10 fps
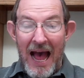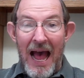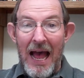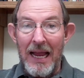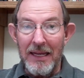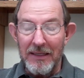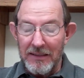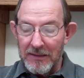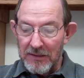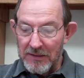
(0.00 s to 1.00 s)
I
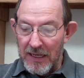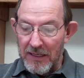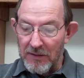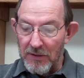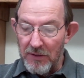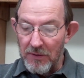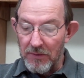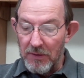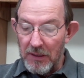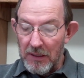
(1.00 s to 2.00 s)
say unto
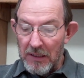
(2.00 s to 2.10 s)
you,